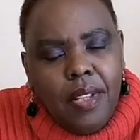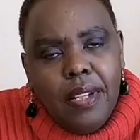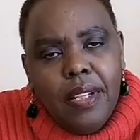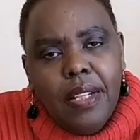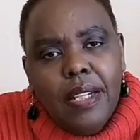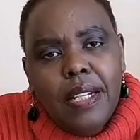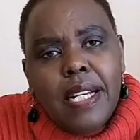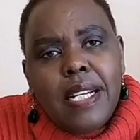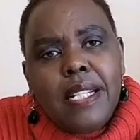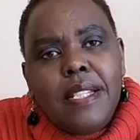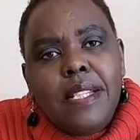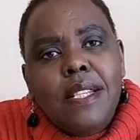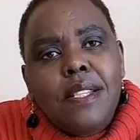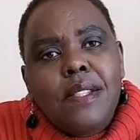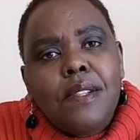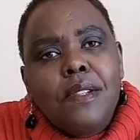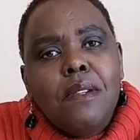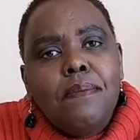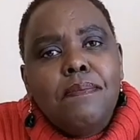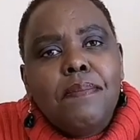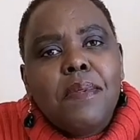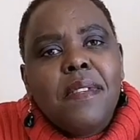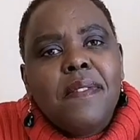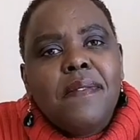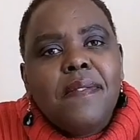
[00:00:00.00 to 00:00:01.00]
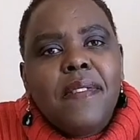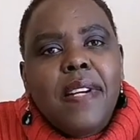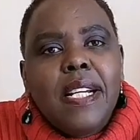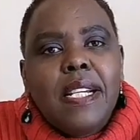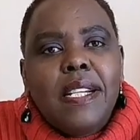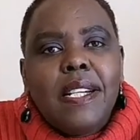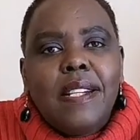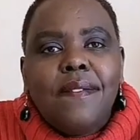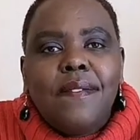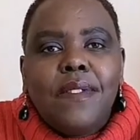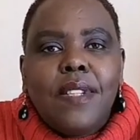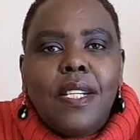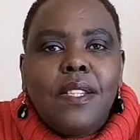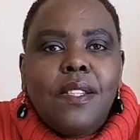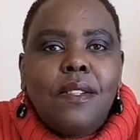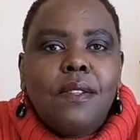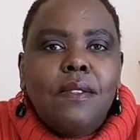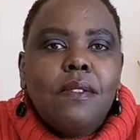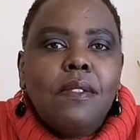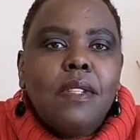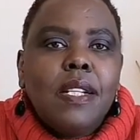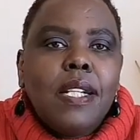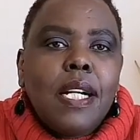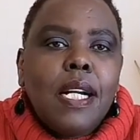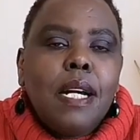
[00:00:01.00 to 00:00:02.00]
does the school provide after
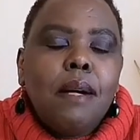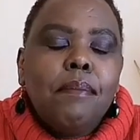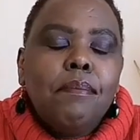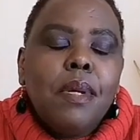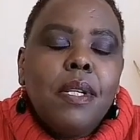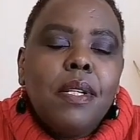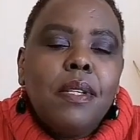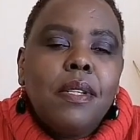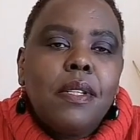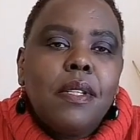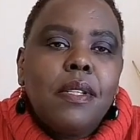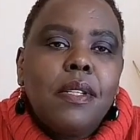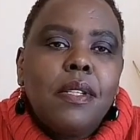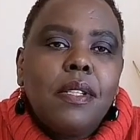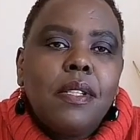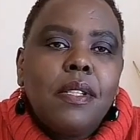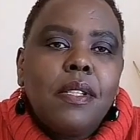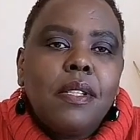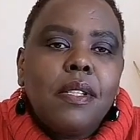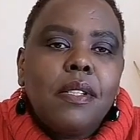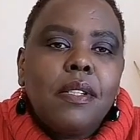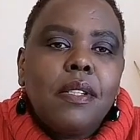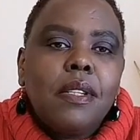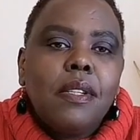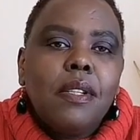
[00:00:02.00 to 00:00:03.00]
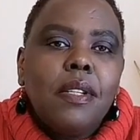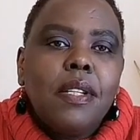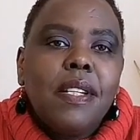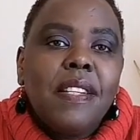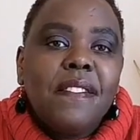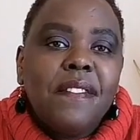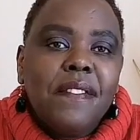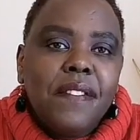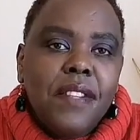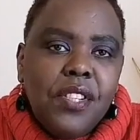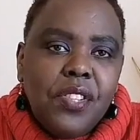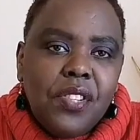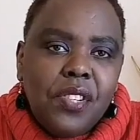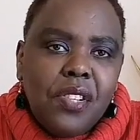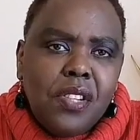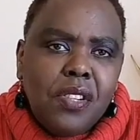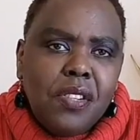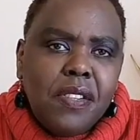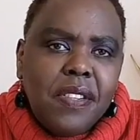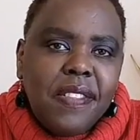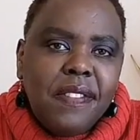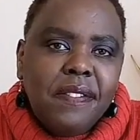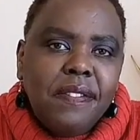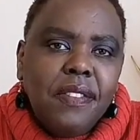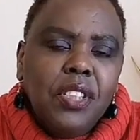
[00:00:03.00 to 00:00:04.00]
school club, revision on
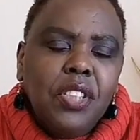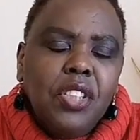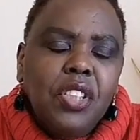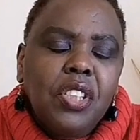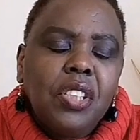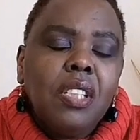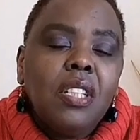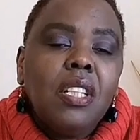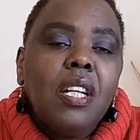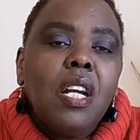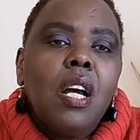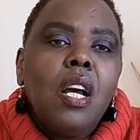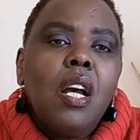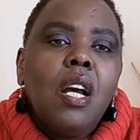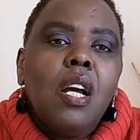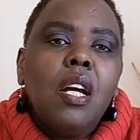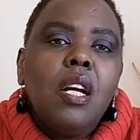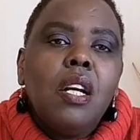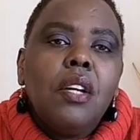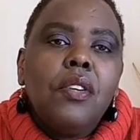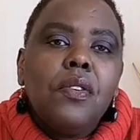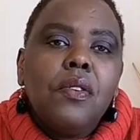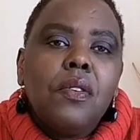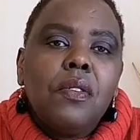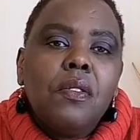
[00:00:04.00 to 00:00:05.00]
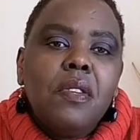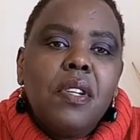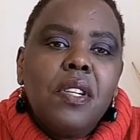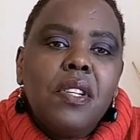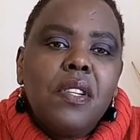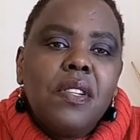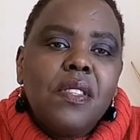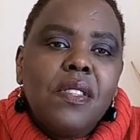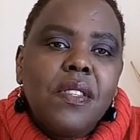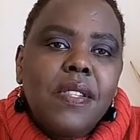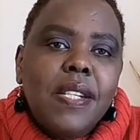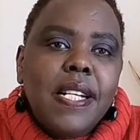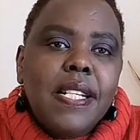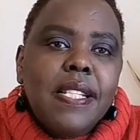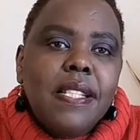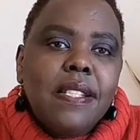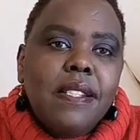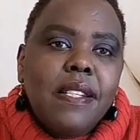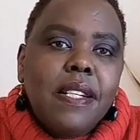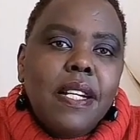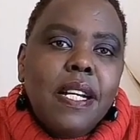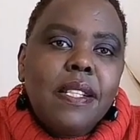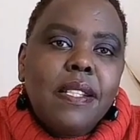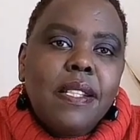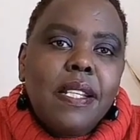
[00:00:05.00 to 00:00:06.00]
revision? You could utilize
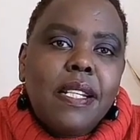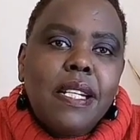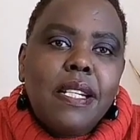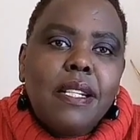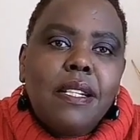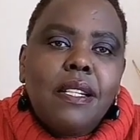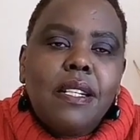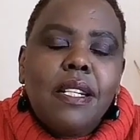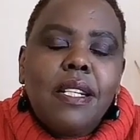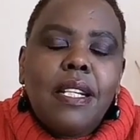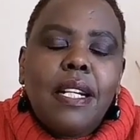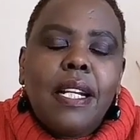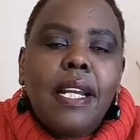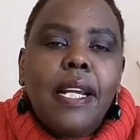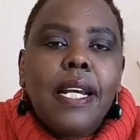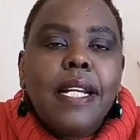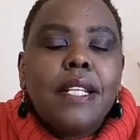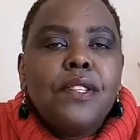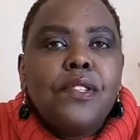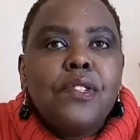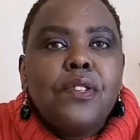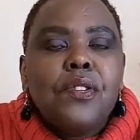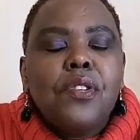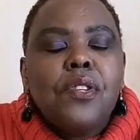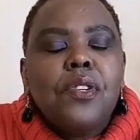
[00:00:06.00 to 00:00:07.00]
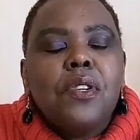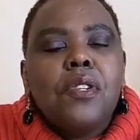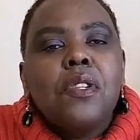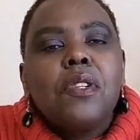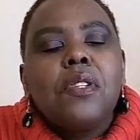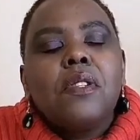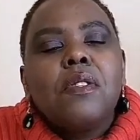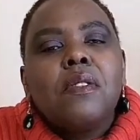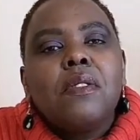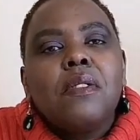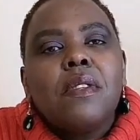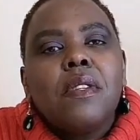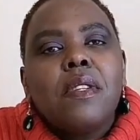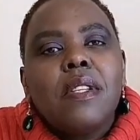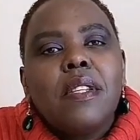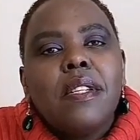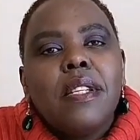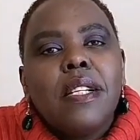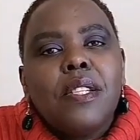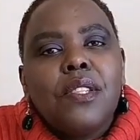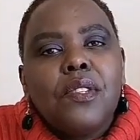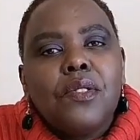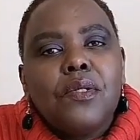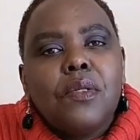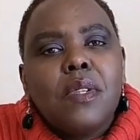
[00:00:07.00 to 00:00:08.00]
that and get to know the
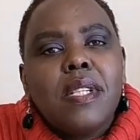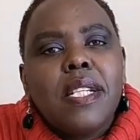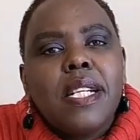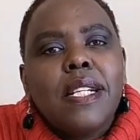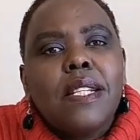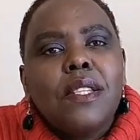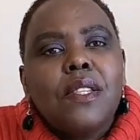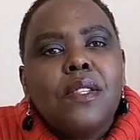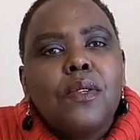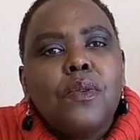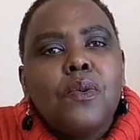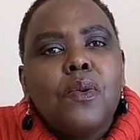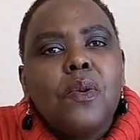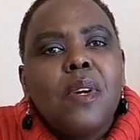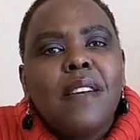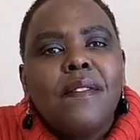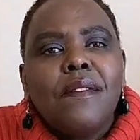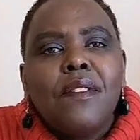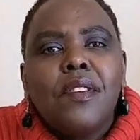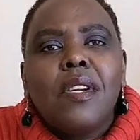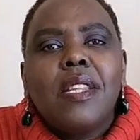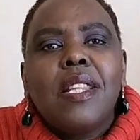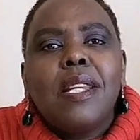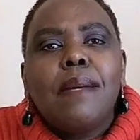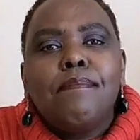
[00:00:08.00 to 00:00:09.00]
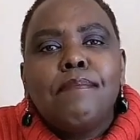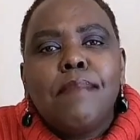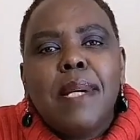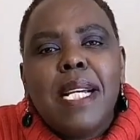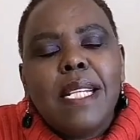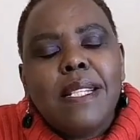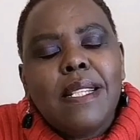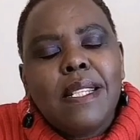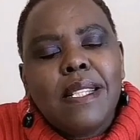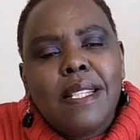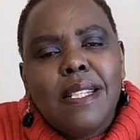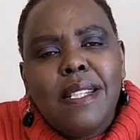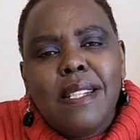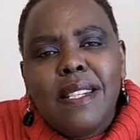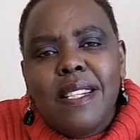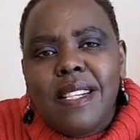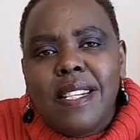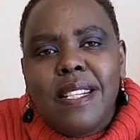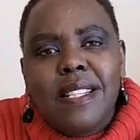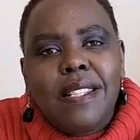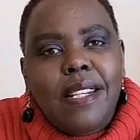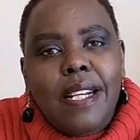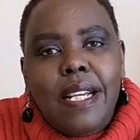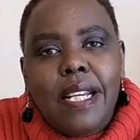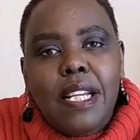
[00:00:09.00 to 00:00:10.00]
students who have got the best
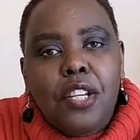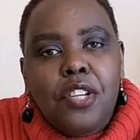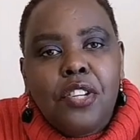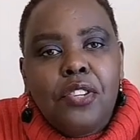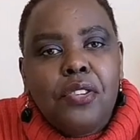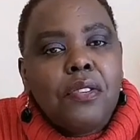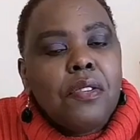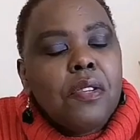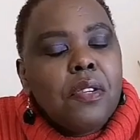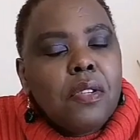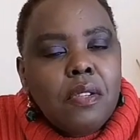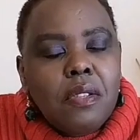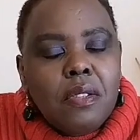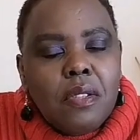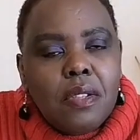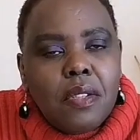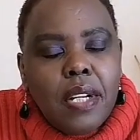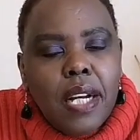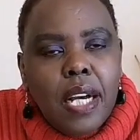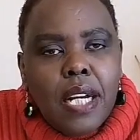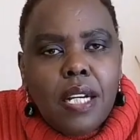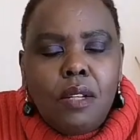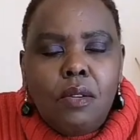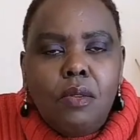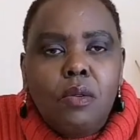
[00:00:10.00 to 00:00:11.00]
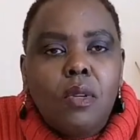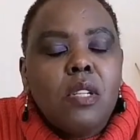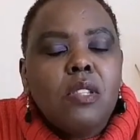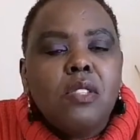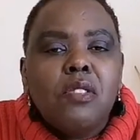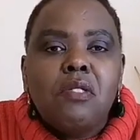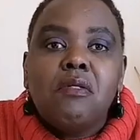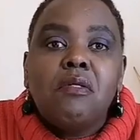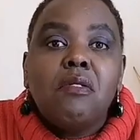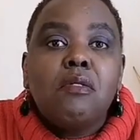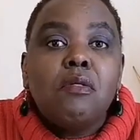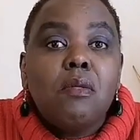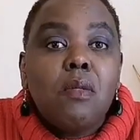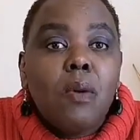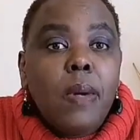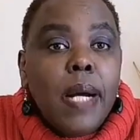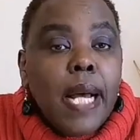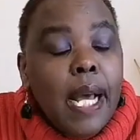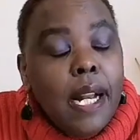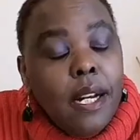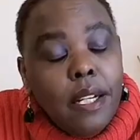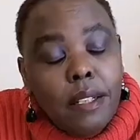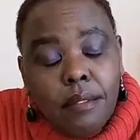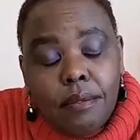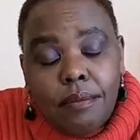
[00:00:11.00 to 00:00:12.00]
interest like you and want to do
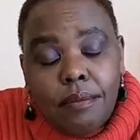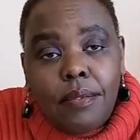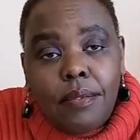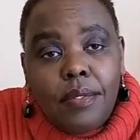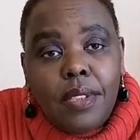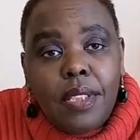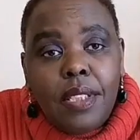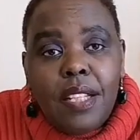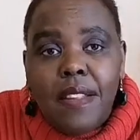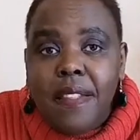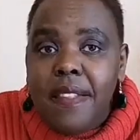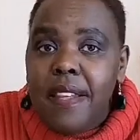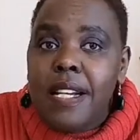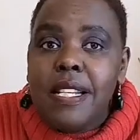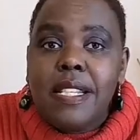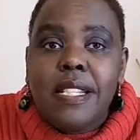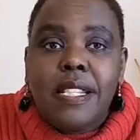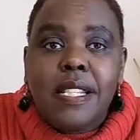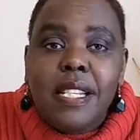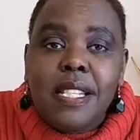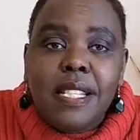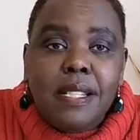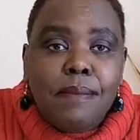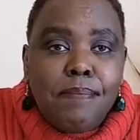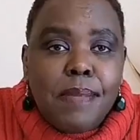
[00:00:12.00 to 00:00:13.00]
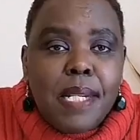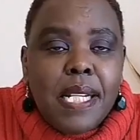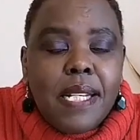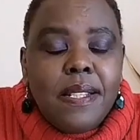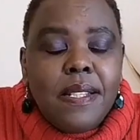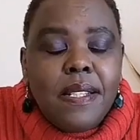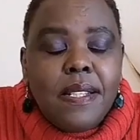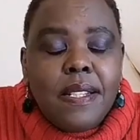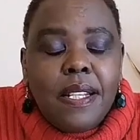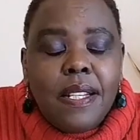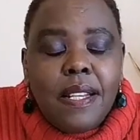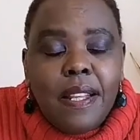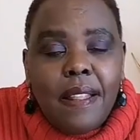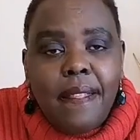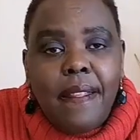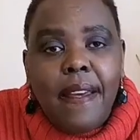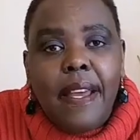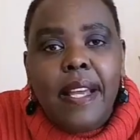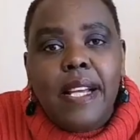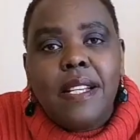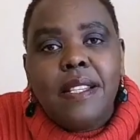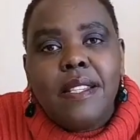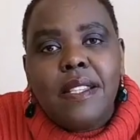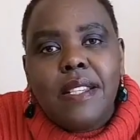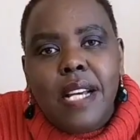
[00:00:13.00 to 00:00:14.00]
well in their assessment, in their
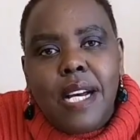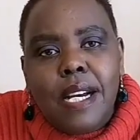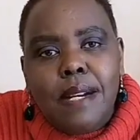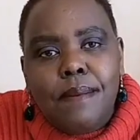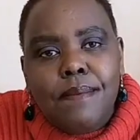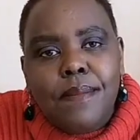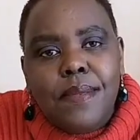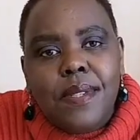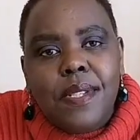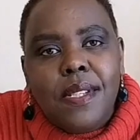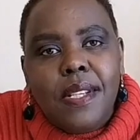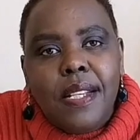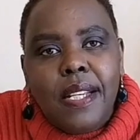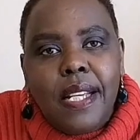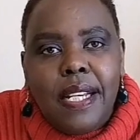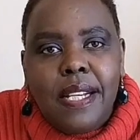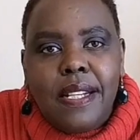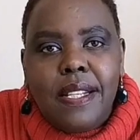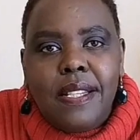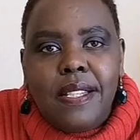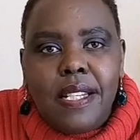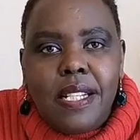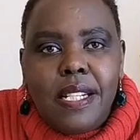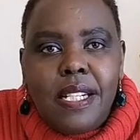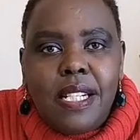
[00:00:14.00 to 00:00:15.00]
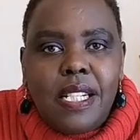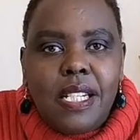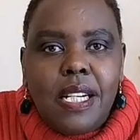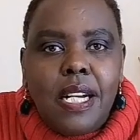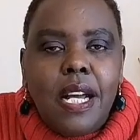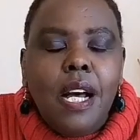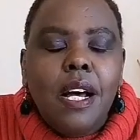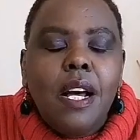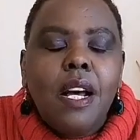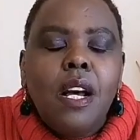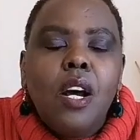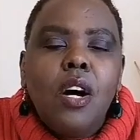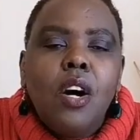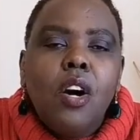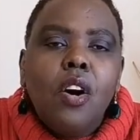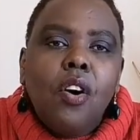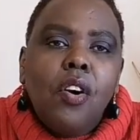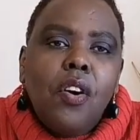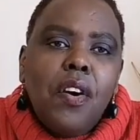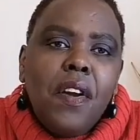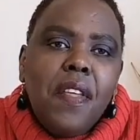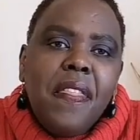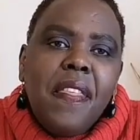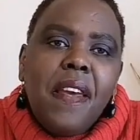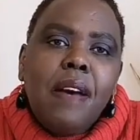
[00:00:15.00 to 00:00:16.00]
exams, etc.,
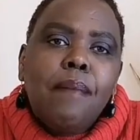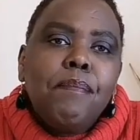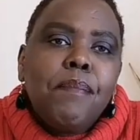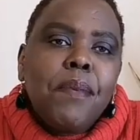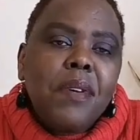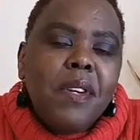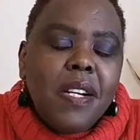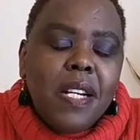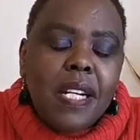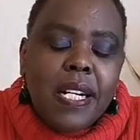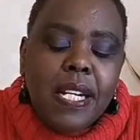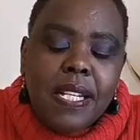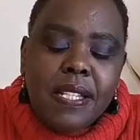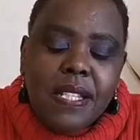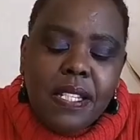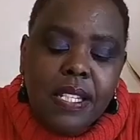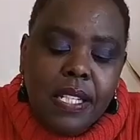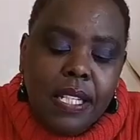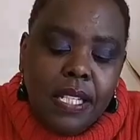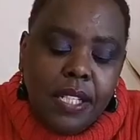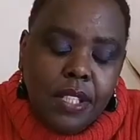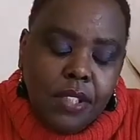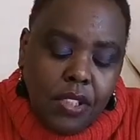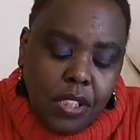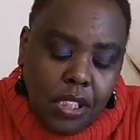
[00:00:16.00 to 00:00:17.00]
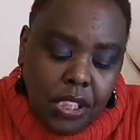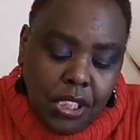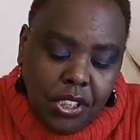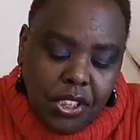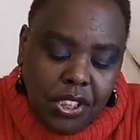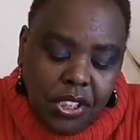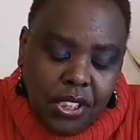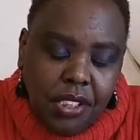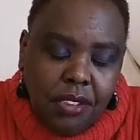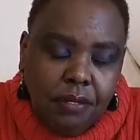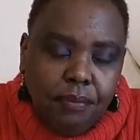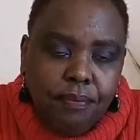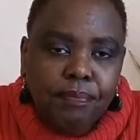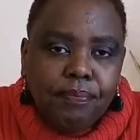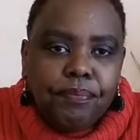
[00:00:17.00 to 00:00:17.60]
or in their progress in education.